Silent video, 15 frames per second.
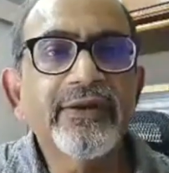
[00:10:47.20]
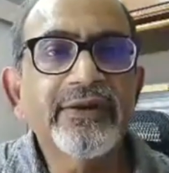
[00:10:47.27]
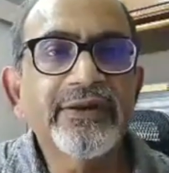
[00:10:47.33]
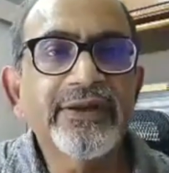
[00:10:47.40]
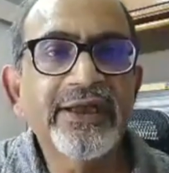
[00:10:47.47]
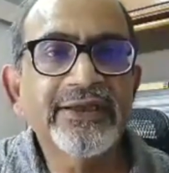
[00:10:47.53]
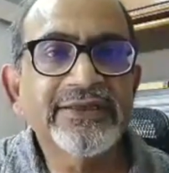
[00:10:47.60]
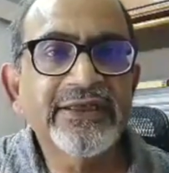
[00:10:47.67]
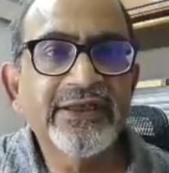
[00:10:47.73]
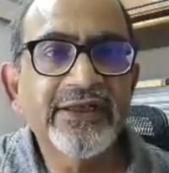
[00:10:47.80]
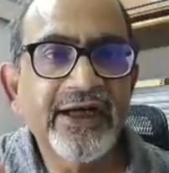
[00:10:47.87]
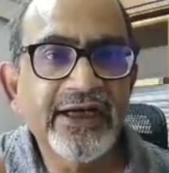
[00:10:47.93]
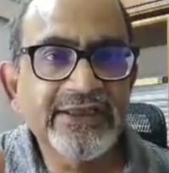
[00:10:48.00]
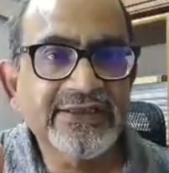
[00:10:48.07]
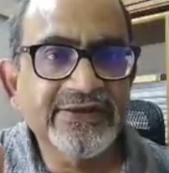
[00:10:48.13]
there is a
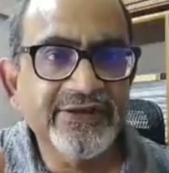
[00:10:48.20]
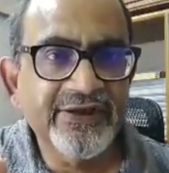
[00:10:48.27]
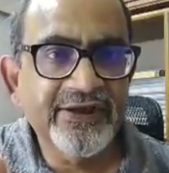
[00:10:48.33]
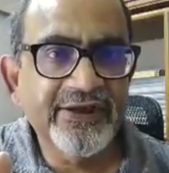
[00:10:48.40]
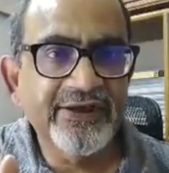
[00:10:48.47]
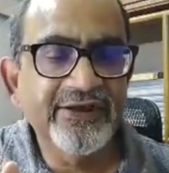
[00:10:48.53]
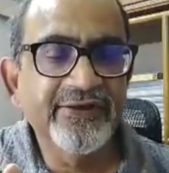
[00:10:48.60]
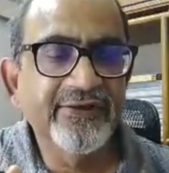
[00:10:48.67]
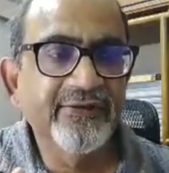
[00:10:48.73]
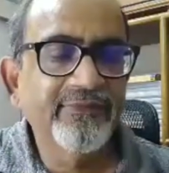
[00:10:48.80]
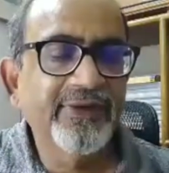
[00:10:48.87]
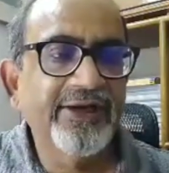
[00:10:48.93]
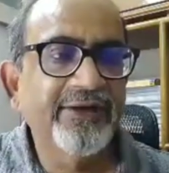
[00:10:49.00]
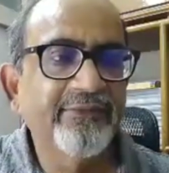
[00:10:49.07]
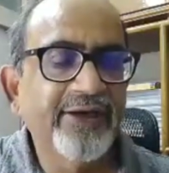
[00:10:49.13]
large study
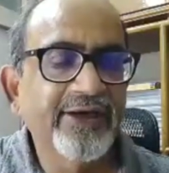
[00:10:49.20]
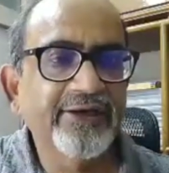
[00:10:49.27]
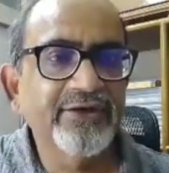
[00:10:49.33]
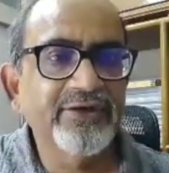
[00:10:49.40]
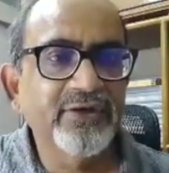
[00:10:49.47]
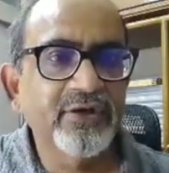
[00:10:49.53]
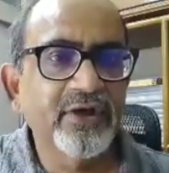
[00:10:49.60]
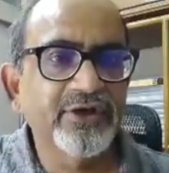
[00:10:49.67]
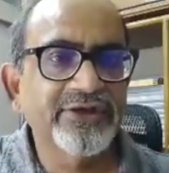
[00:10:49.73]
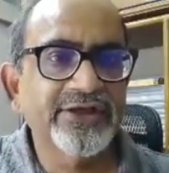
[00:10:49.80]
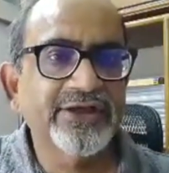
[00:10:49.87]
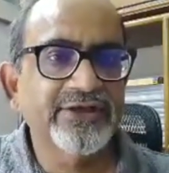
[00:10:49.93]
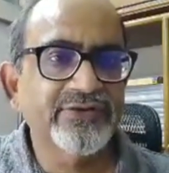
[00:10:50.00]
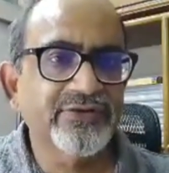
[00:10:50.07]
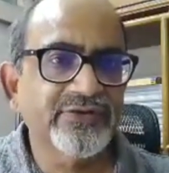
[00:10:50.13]
by American Urologic
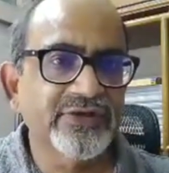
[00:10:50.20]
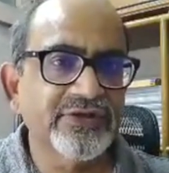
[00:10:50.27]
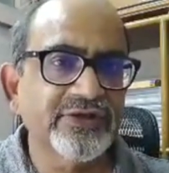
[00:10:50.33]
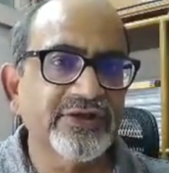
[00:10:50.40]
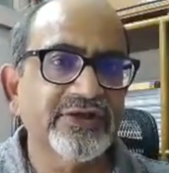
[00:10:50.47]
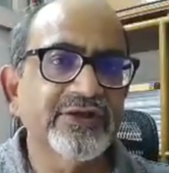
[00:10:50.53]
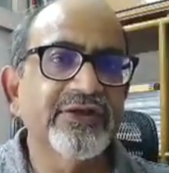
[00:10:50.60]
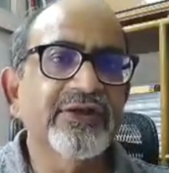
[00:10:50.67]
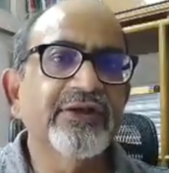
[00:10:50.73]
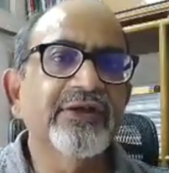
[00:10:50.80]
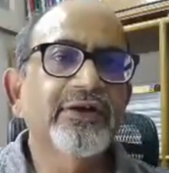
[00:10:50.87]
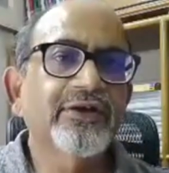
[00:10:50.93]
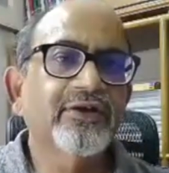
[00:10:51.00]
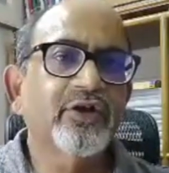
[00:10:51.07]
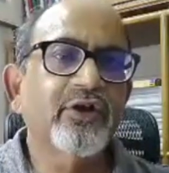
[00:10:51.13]
Association
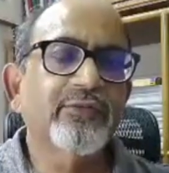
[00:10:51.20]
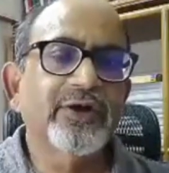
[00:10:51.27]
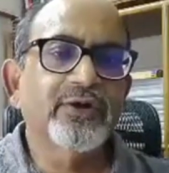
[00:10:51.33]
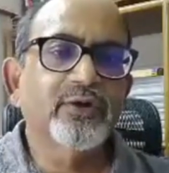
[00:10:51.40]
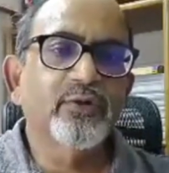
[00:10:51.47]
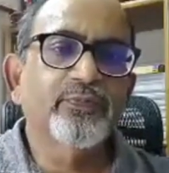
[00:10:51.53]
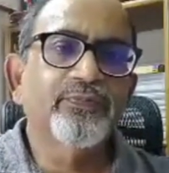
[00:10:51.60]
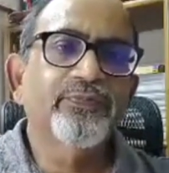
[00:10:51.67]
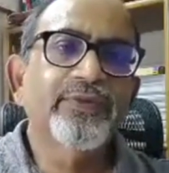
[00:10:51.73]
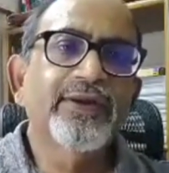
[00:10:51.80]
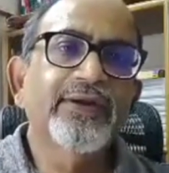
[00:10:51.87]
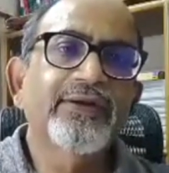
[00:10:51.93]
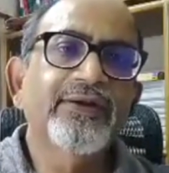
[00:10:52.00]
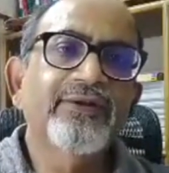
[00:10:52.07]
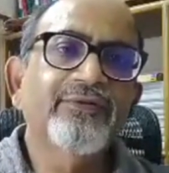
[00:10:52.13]
trauma group
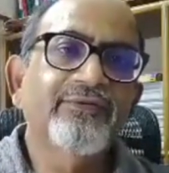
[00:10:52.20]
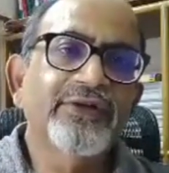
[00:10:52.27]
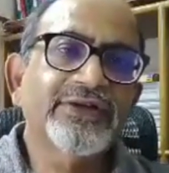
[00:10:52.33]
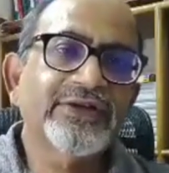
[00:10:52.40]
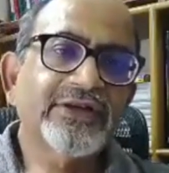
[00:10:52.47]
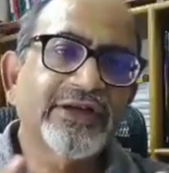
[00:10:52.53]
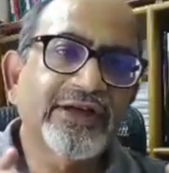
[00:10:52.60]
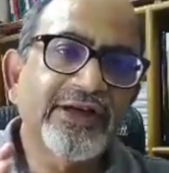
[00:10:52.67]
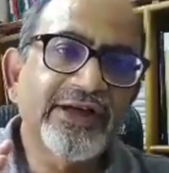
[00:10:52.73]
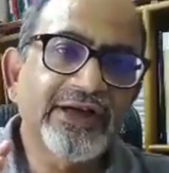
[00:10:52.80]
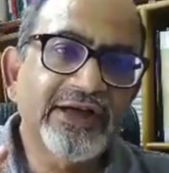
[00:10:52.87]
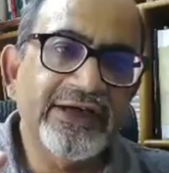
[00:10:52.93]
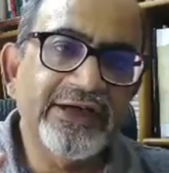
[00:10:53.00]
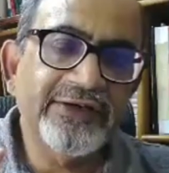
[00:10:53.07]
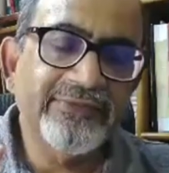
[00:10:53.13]
which
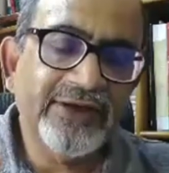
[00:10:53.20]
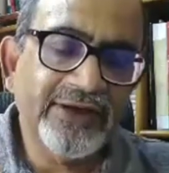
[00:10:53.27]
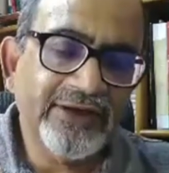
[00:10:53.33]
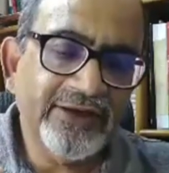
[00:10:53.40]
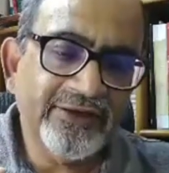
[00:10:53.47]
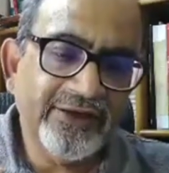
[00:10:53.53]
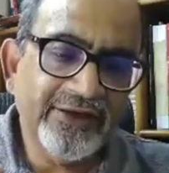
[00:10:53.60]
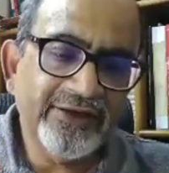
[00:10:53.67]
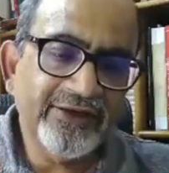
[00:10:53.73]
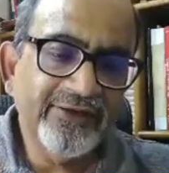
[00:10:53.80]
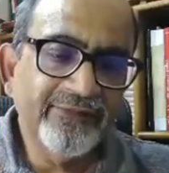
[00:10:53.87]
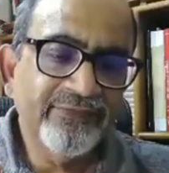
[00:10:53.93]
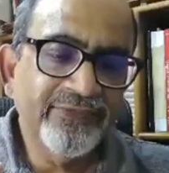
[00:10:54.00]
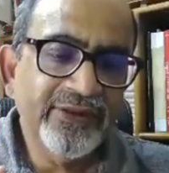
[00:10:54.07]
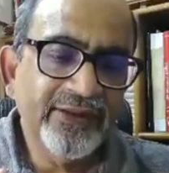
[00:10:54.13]
clearly demarcated
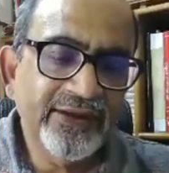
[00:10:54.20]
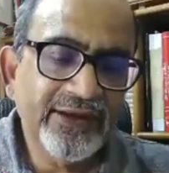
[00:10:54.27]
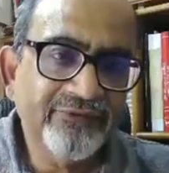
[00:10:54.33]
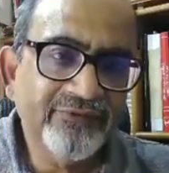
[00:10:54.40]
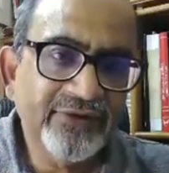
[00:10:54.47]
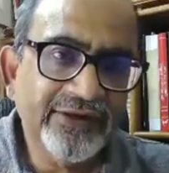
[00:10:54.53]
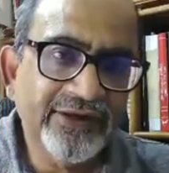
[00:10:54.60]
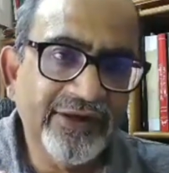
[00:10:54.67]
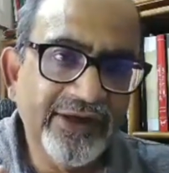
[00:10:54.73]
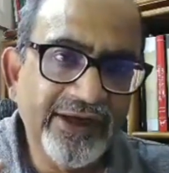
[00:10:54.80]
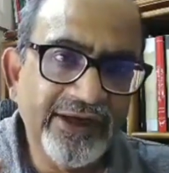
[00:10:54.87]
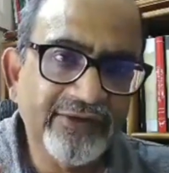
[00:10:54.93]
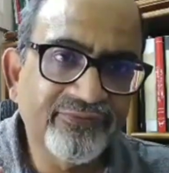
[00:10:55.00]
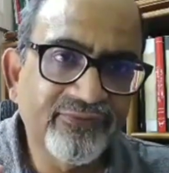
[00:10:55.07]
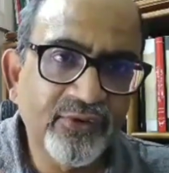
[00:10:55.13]
that for
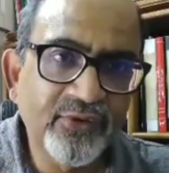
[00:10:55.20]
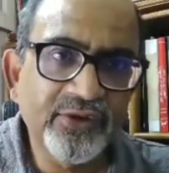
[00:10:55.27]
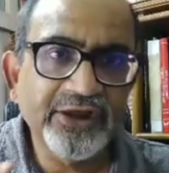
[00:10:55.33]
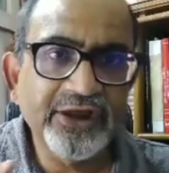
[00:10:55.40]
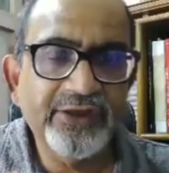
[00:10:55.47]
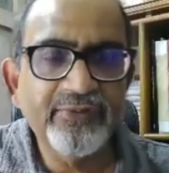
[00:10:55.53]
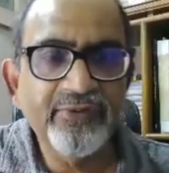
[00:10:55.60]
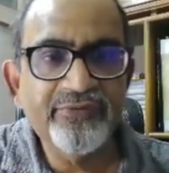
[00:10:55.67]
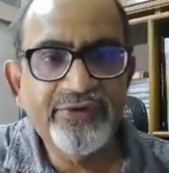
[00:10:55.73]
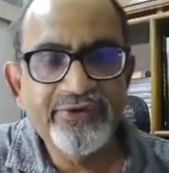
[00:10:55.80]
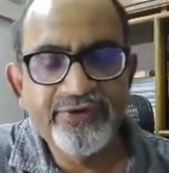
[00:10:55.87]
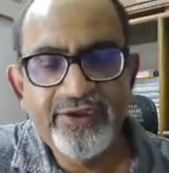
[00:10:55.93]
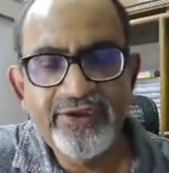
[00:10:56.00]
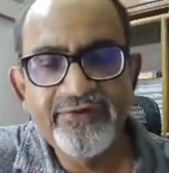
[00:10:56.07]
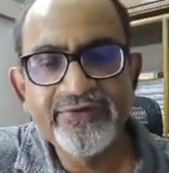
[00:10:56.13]
grade 4 type of
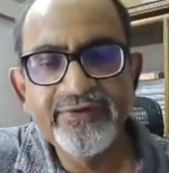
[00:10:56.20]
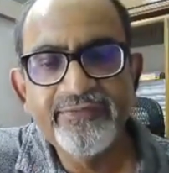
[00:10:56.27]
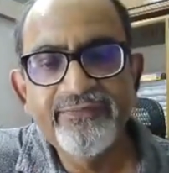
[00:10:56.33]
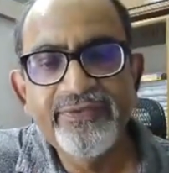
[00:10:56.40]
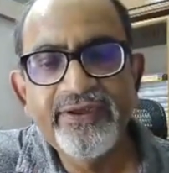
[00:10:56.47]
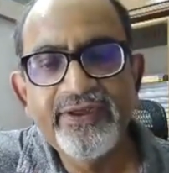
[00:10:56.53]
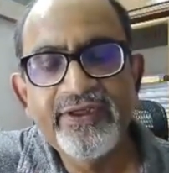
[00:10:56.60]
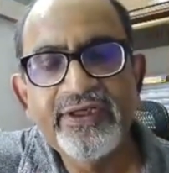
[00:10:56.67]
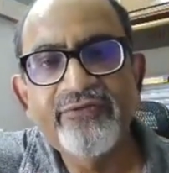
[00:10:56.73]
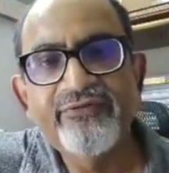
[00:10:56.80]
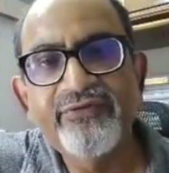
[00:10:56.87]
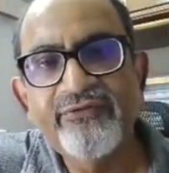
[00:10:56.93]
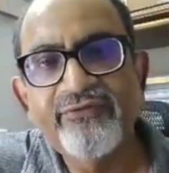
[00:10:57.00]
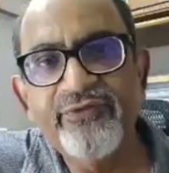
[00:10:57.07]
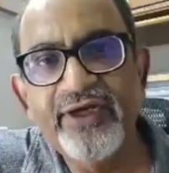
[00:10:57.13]
injuries, if
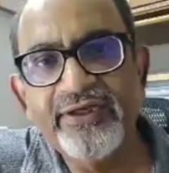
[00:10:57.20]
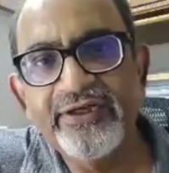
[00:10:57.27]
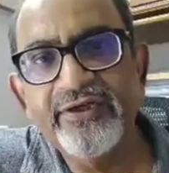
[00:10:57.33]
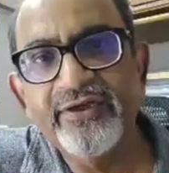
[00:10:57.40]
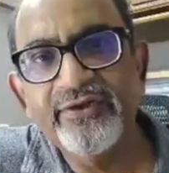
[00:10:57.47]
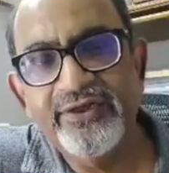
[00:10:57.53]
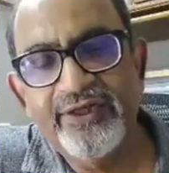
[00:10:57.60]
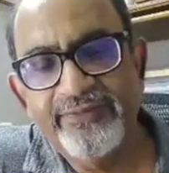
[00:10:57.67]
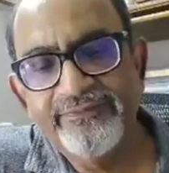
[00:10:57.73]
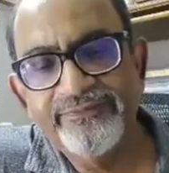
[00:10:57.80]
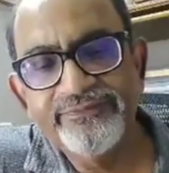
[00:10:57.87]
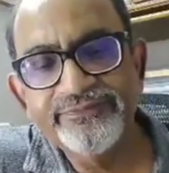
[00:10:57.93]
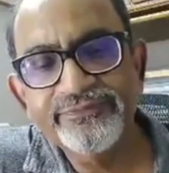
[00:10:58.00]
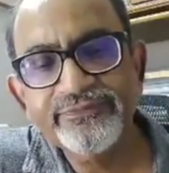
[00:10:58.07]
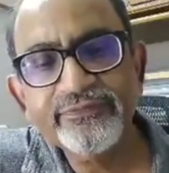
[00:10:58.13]
we waited on them,
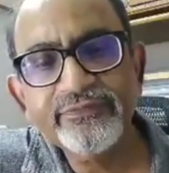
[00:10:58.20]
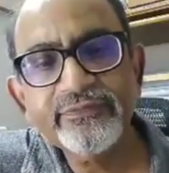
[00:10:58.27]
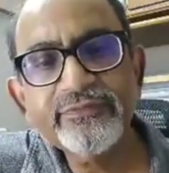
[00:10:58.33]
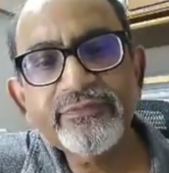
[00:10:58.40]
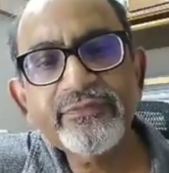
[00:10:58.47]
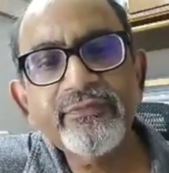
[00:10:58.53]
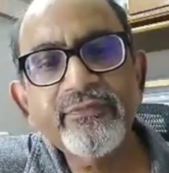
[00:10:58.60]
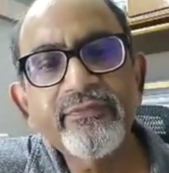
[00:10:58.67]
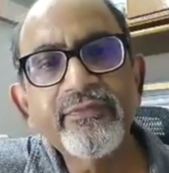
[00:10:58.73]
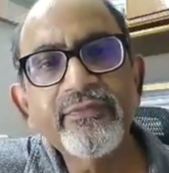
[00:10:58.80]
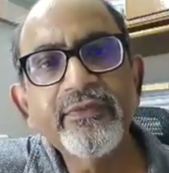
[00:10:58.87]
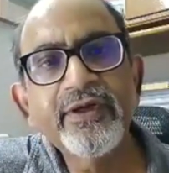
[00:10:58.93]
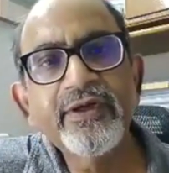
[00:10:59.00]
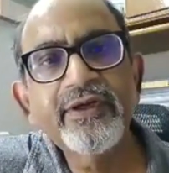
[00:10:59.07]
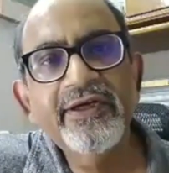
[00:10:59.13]

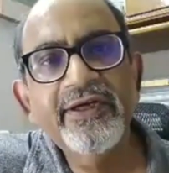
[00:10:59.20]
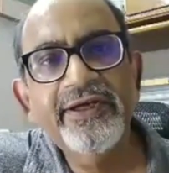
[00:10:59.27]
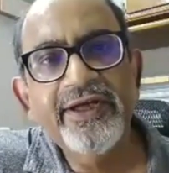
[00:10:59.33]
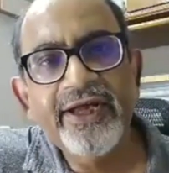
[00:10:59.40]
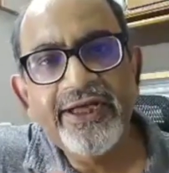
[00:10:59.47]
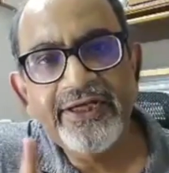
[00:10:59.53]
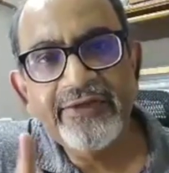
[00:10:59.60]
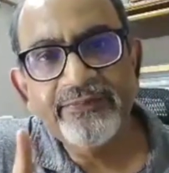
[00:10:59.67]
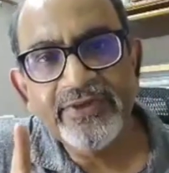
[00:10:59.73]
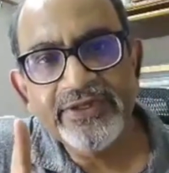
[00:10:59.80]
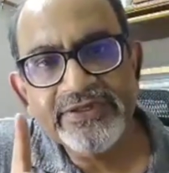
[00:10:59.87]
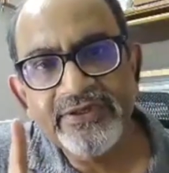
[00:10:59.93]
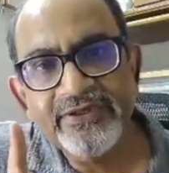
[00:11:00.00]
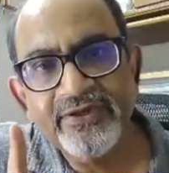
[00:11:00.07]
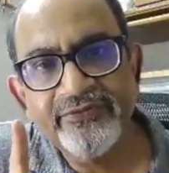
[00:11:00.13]

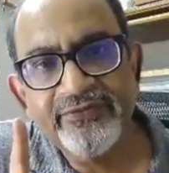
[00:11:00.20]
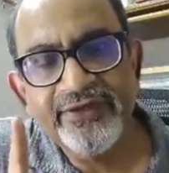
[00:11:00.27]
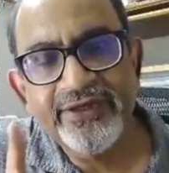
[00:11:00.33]
9% of